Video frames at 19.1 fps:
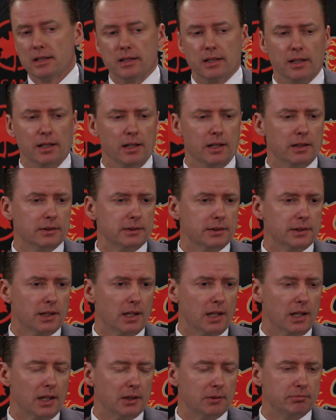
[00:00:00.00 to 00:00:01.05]
And
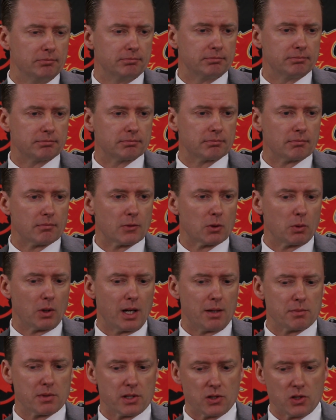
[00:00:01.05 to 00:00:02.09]
um, what
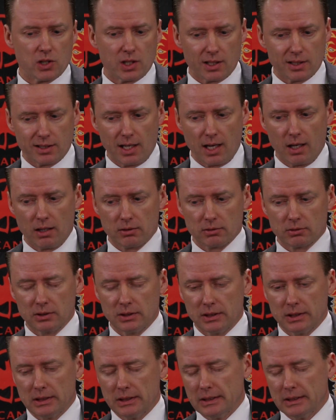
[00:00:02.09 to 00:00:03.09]
happens is you get down,